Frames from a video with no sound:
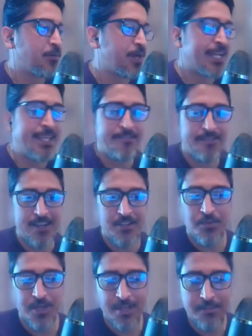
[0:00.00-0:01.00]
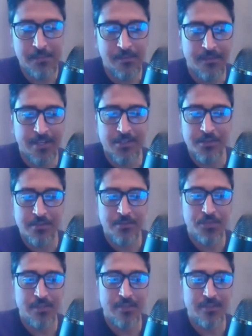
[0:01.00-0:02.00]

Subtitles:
can they find you? Where can people find you, Trevor?